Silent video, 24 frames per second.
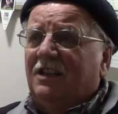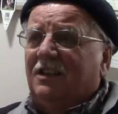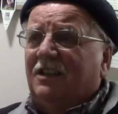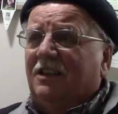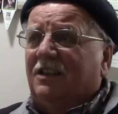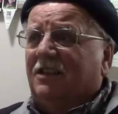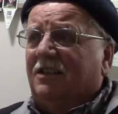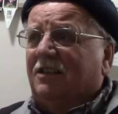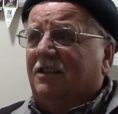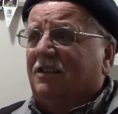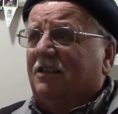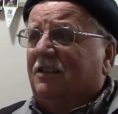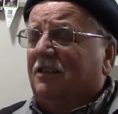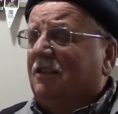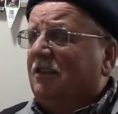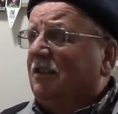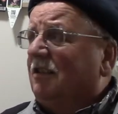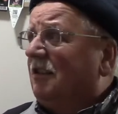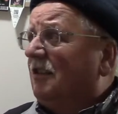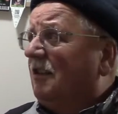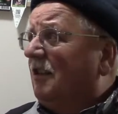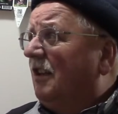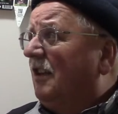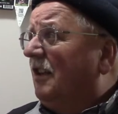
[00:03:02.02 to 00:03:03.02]

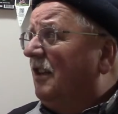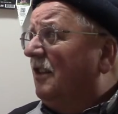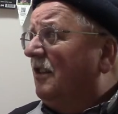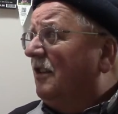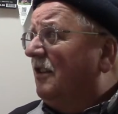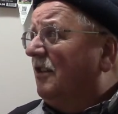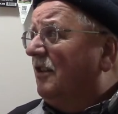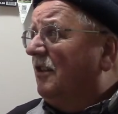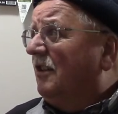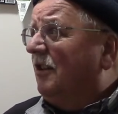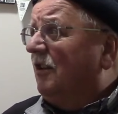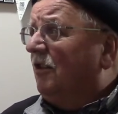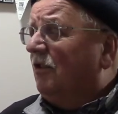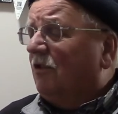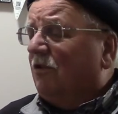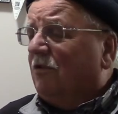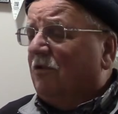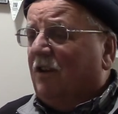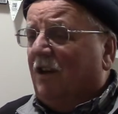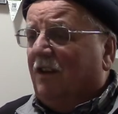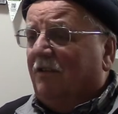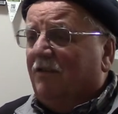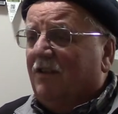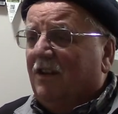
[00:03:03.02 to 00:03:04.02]
an
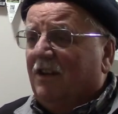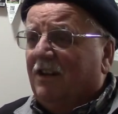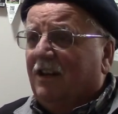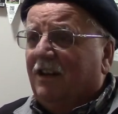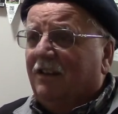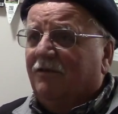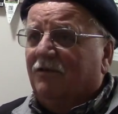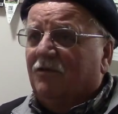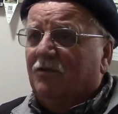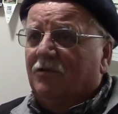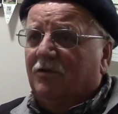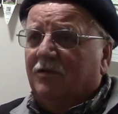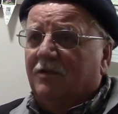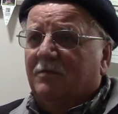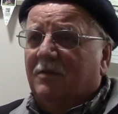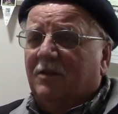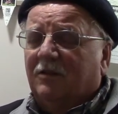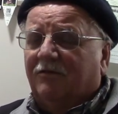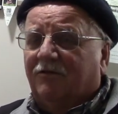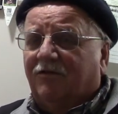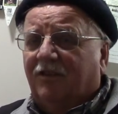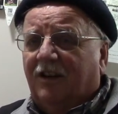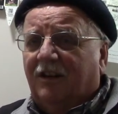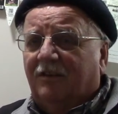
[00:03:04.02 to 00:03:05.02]
aircraft. Now, I've owned
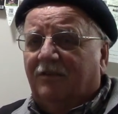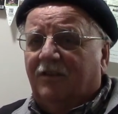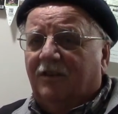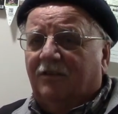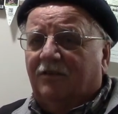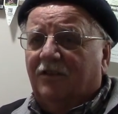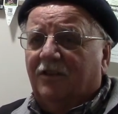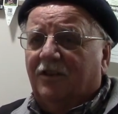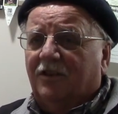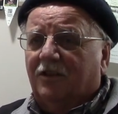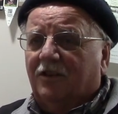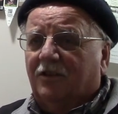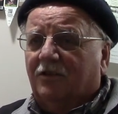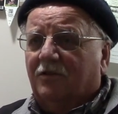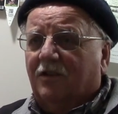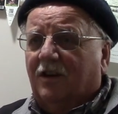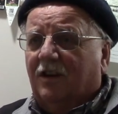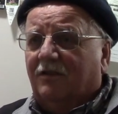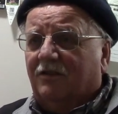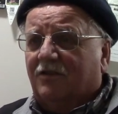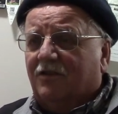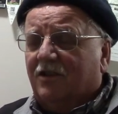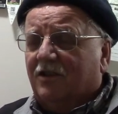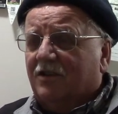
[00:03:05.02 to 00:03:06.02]
about five different
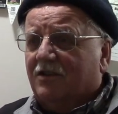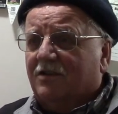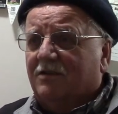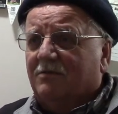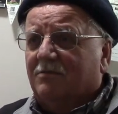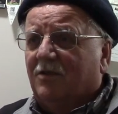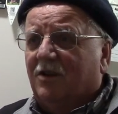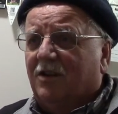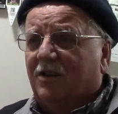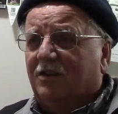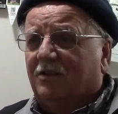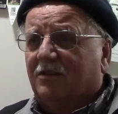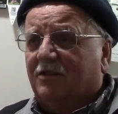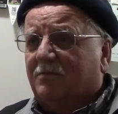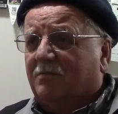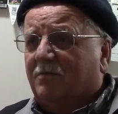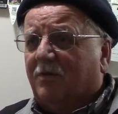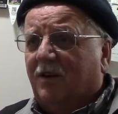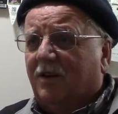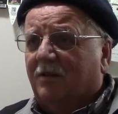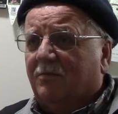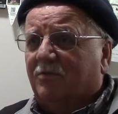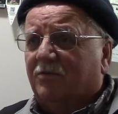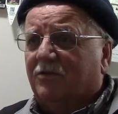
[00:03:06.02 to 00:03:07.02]
aircraft, Cessna models,
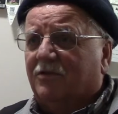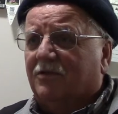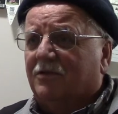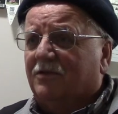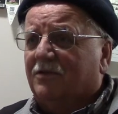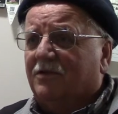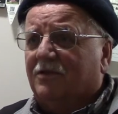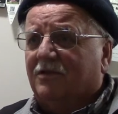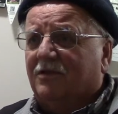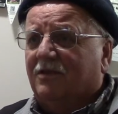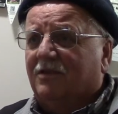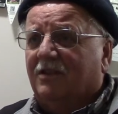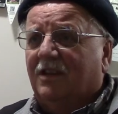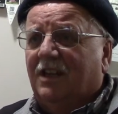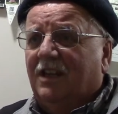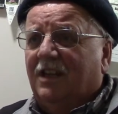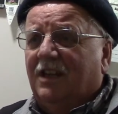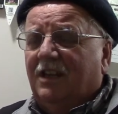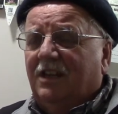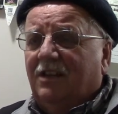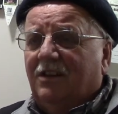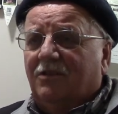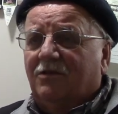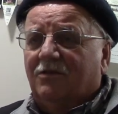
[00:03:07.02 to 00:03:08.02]
Pipers, and
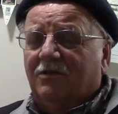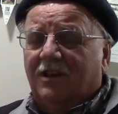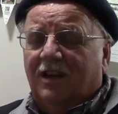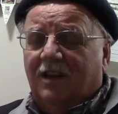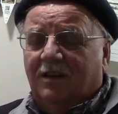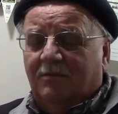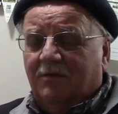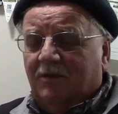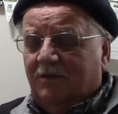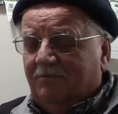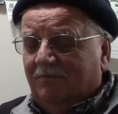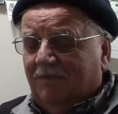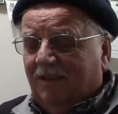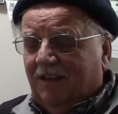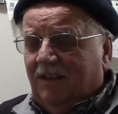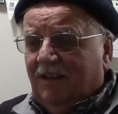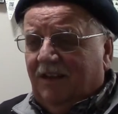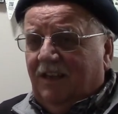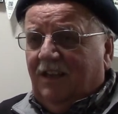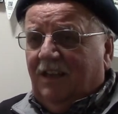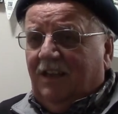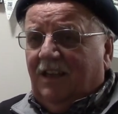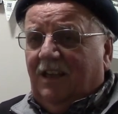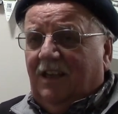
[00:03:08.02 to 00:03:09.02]
you name it.
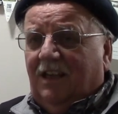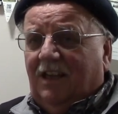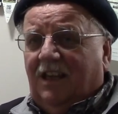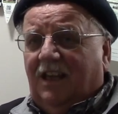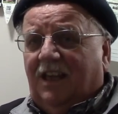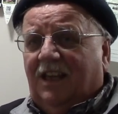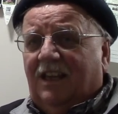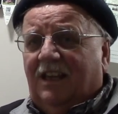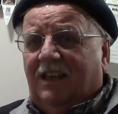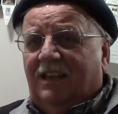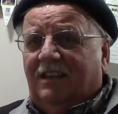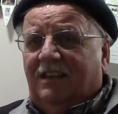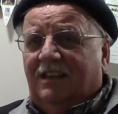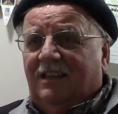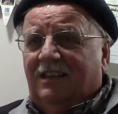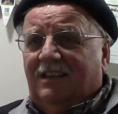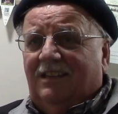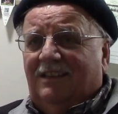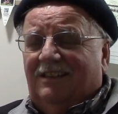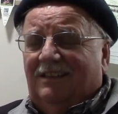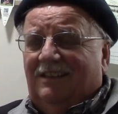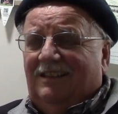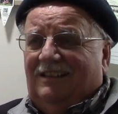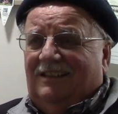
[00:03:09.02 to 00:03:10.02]
And
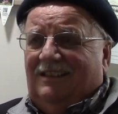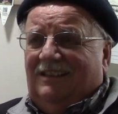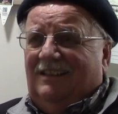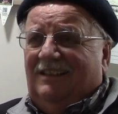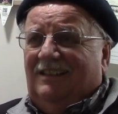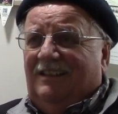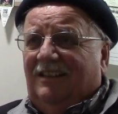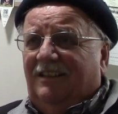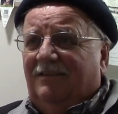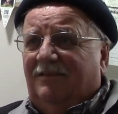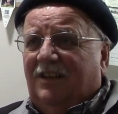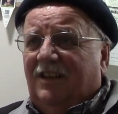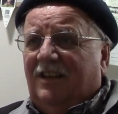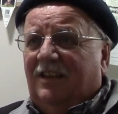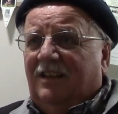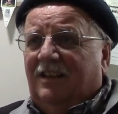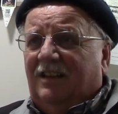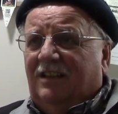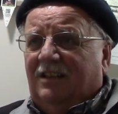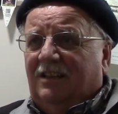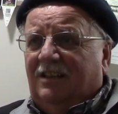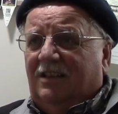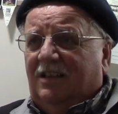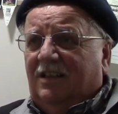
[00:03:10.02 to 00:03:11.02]

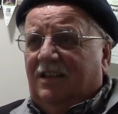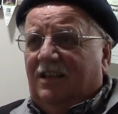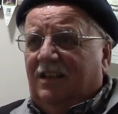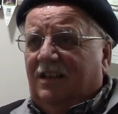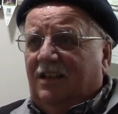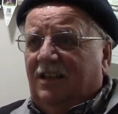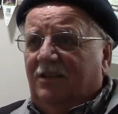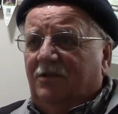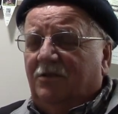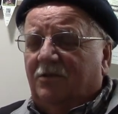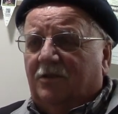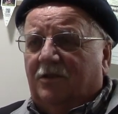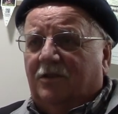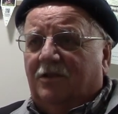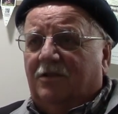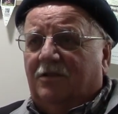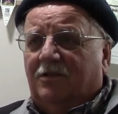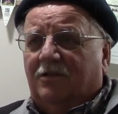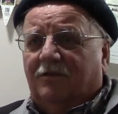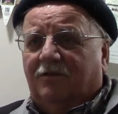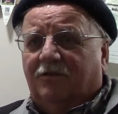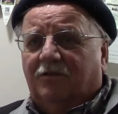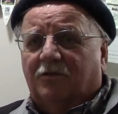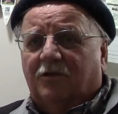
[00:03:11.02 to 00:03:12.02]
living north
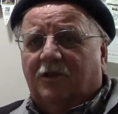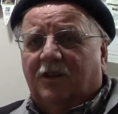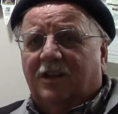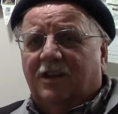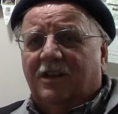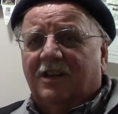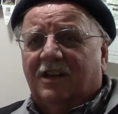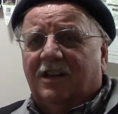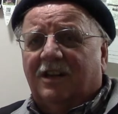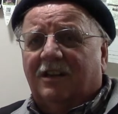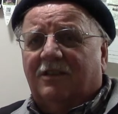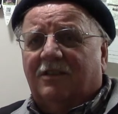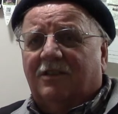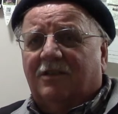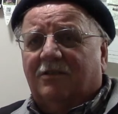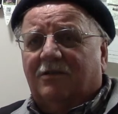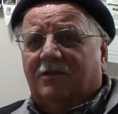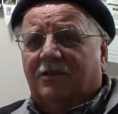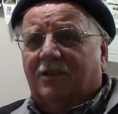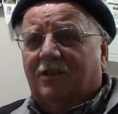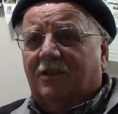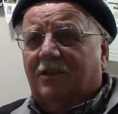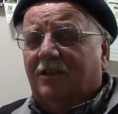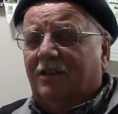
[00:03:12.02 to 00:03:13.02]
of the 49th
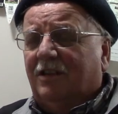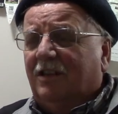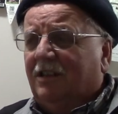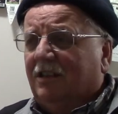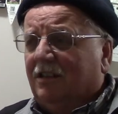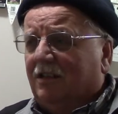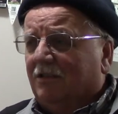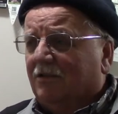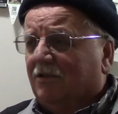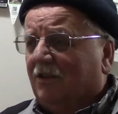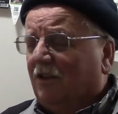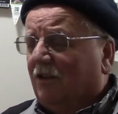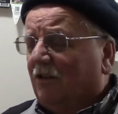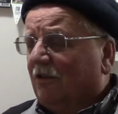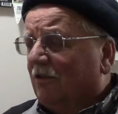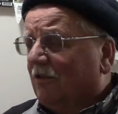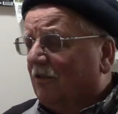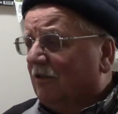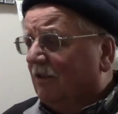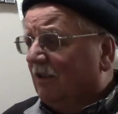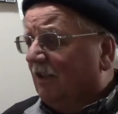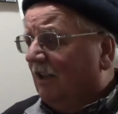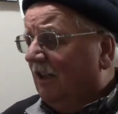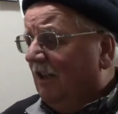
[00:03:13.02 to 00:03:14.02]
out
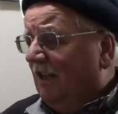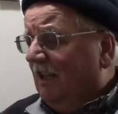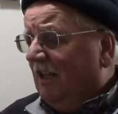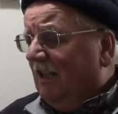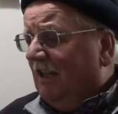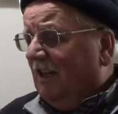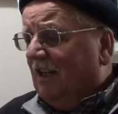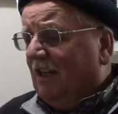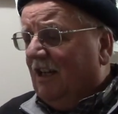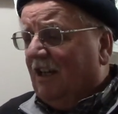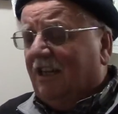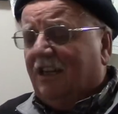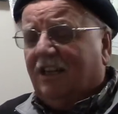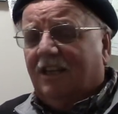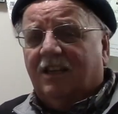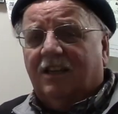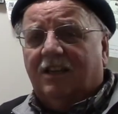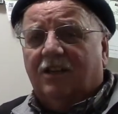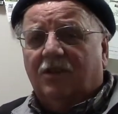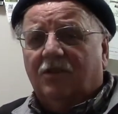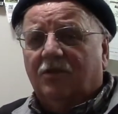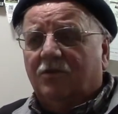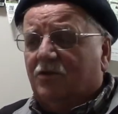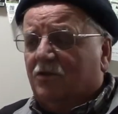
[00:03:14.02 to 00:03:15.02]
here, I
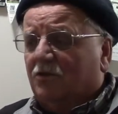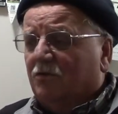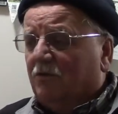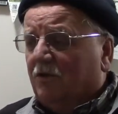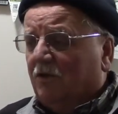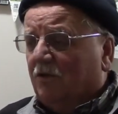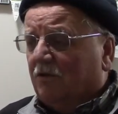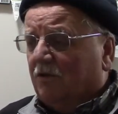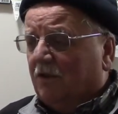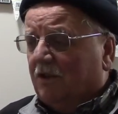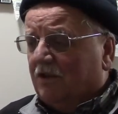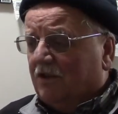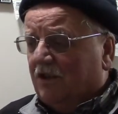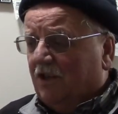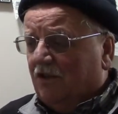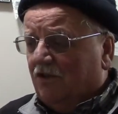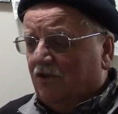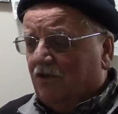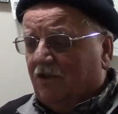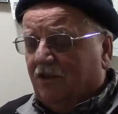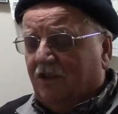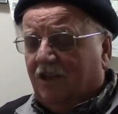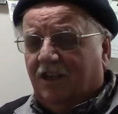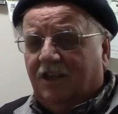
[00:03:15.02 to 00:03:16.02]
use a
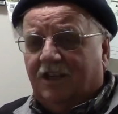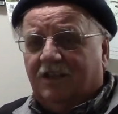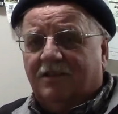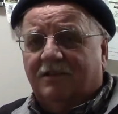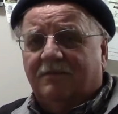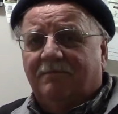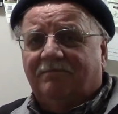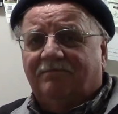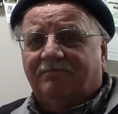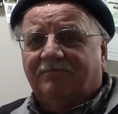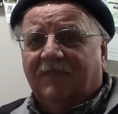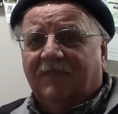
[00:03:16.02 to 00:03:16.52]
winterization kit,